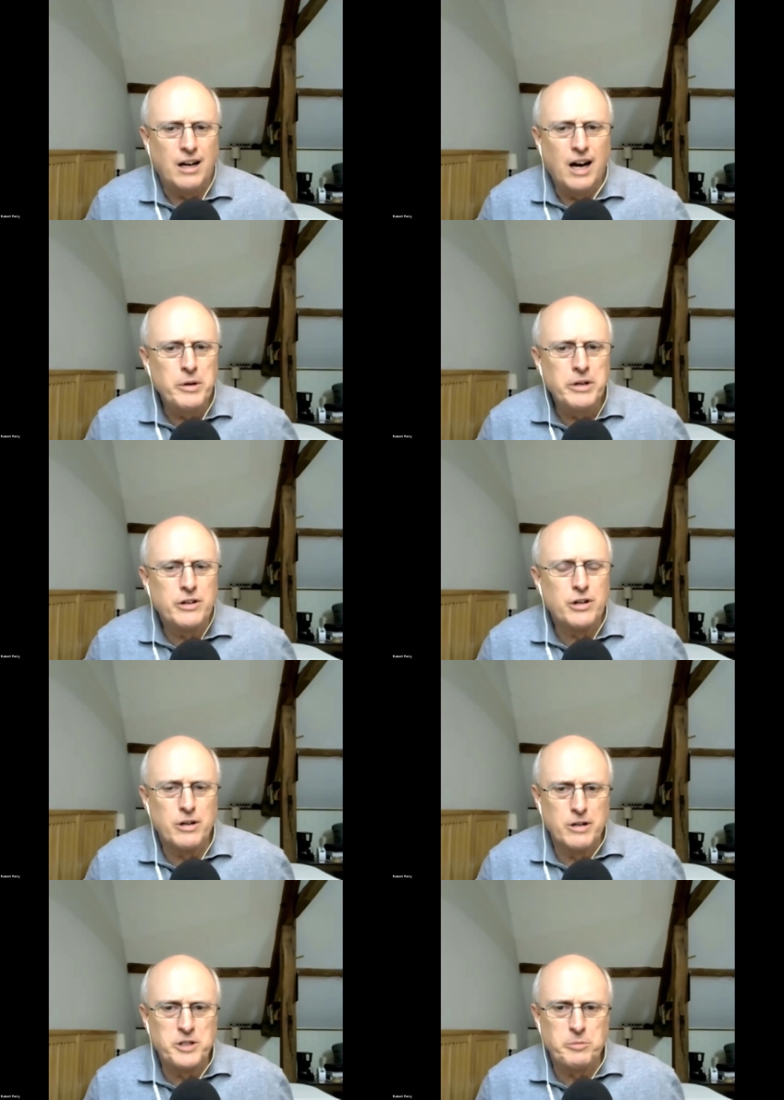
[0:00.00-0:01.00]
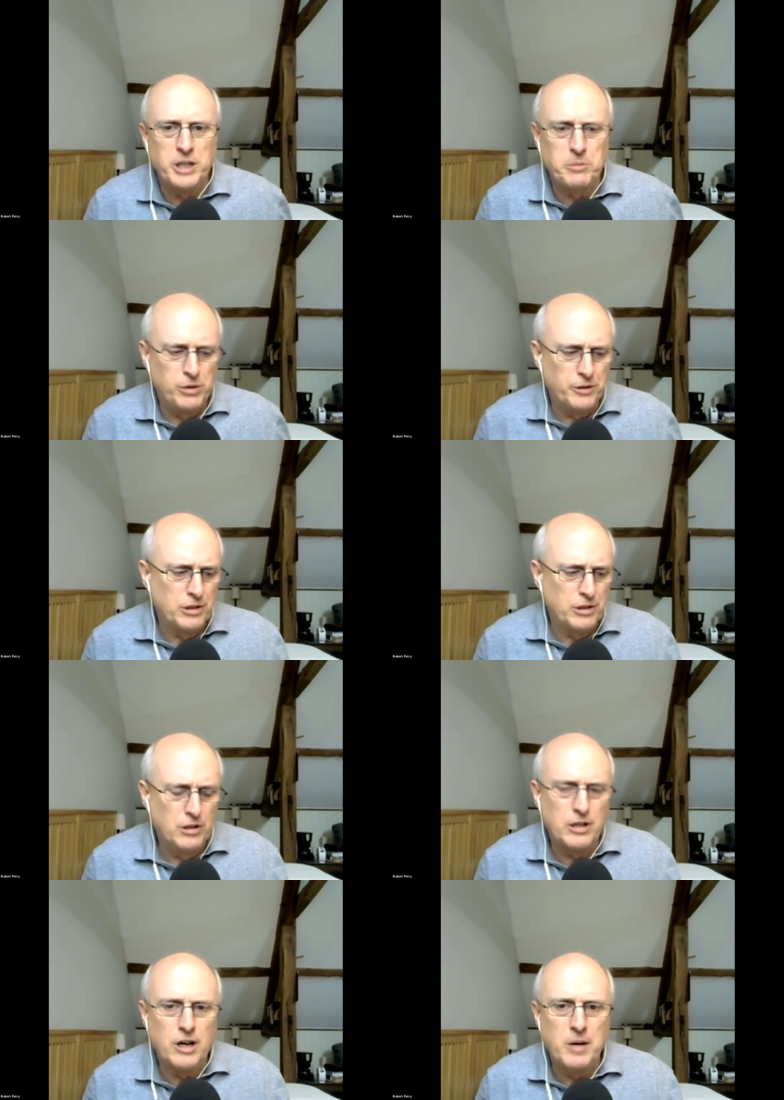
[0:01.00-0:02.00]
I would encourage people to
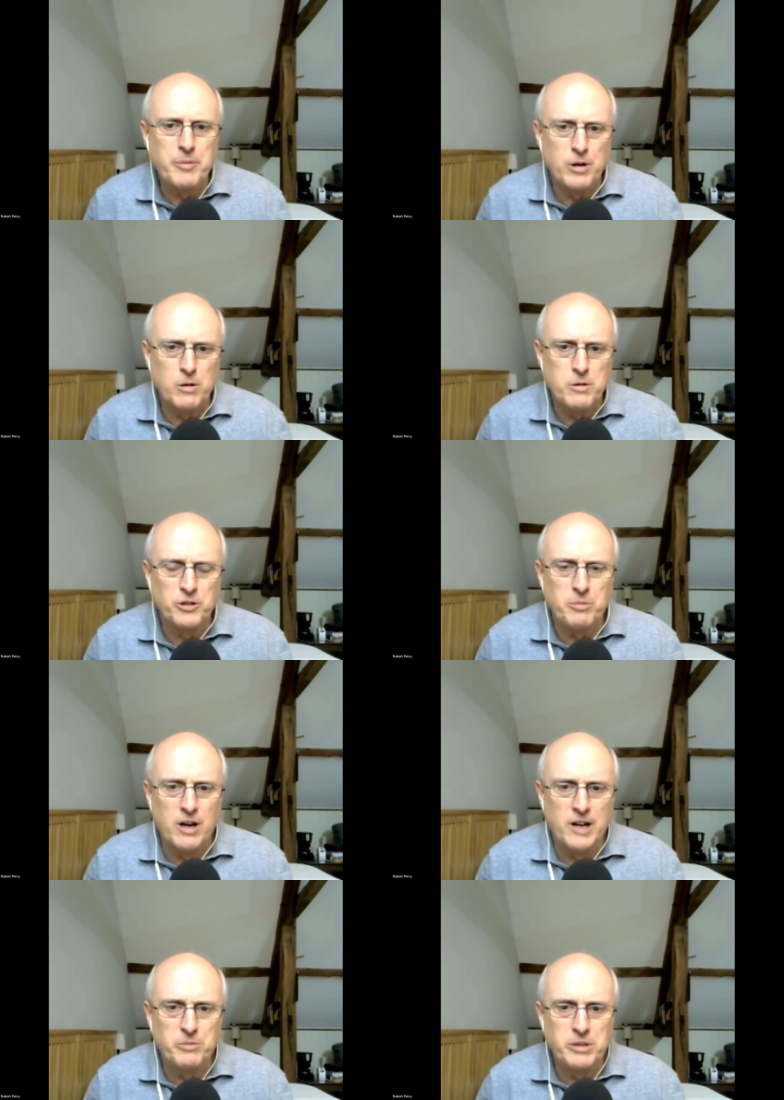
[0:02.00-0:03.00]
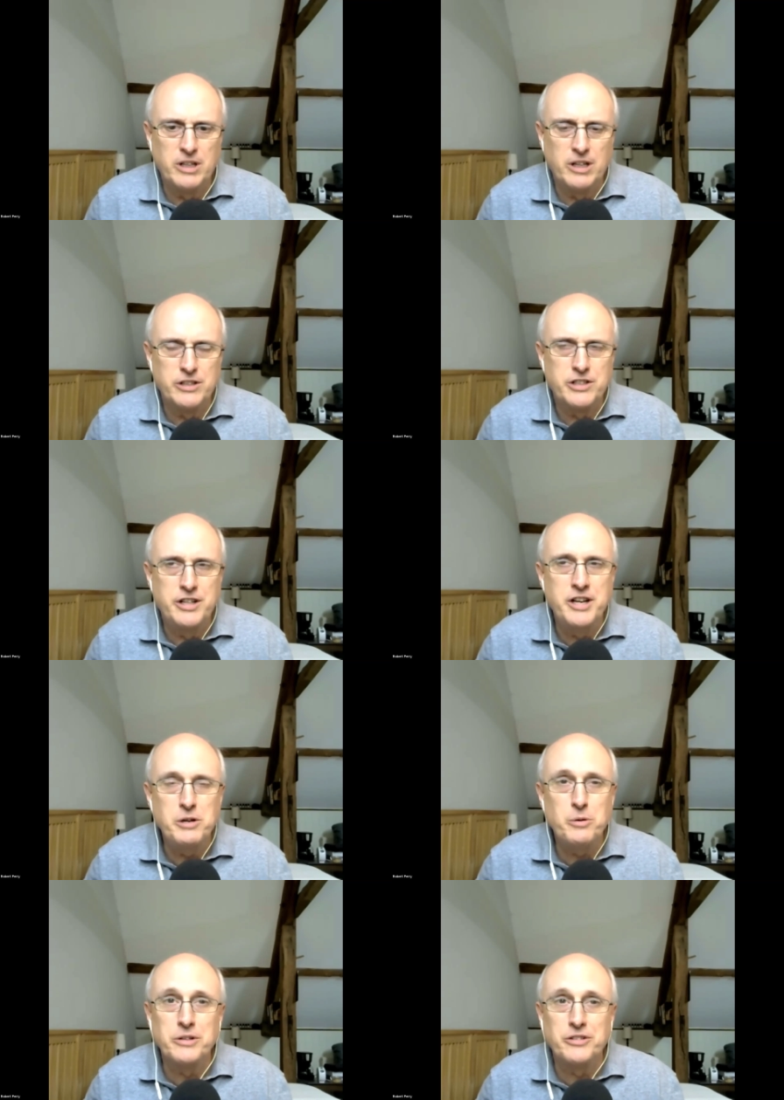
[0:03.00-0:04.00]
look up her response because she
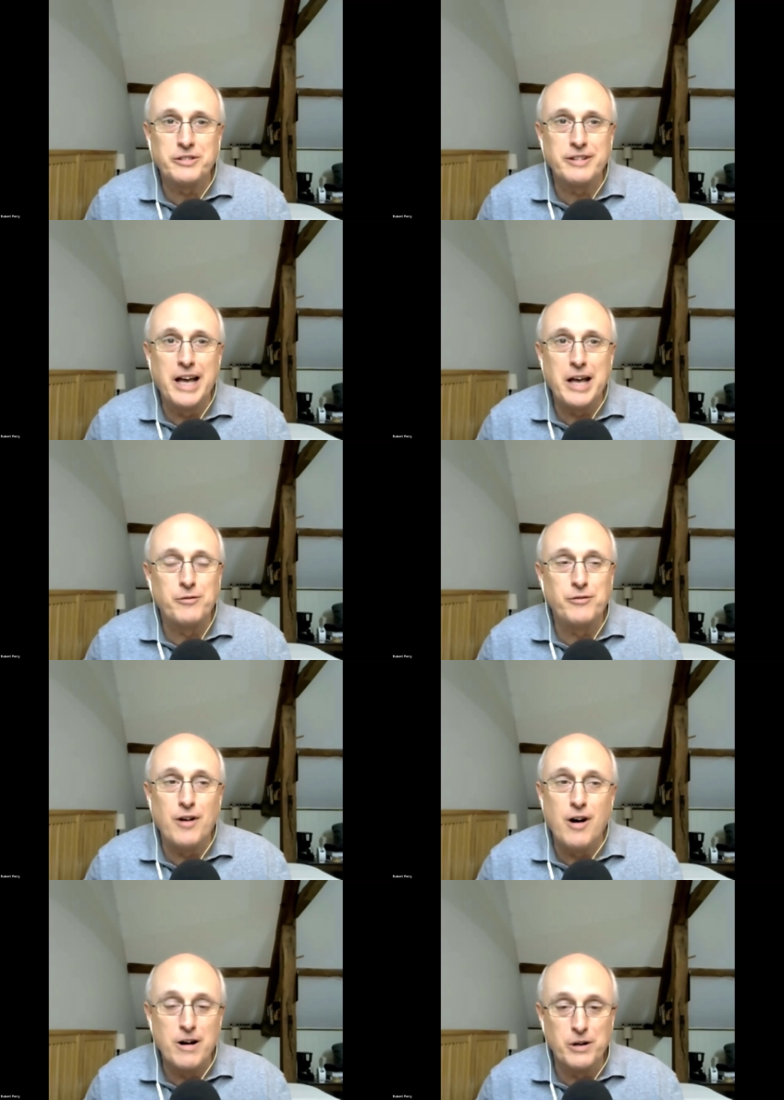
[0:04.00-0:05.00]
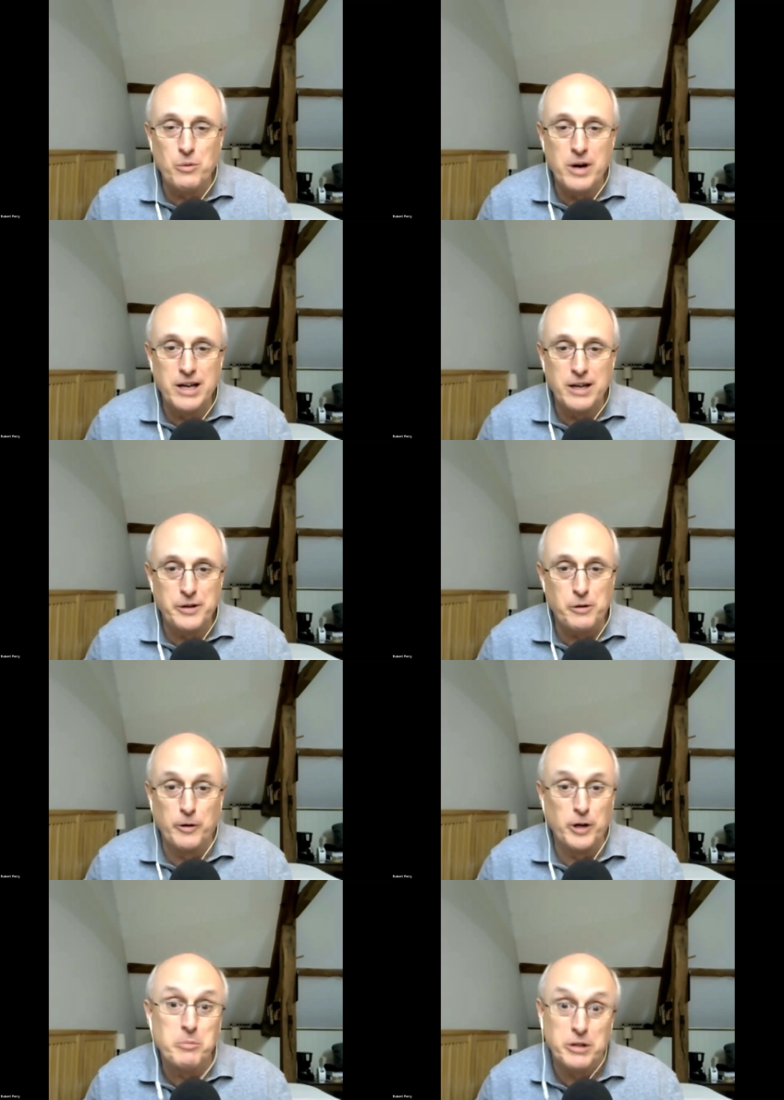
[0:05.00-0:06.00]
was like far and away the
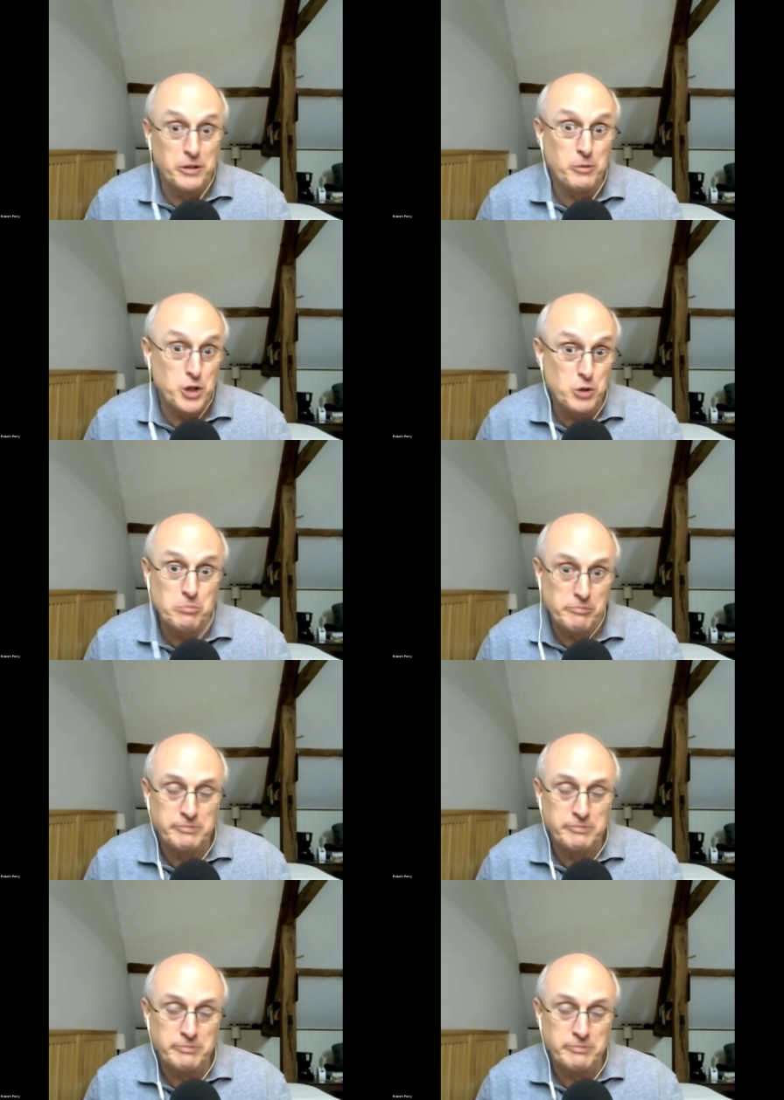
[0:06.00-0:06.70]
grown up in the room.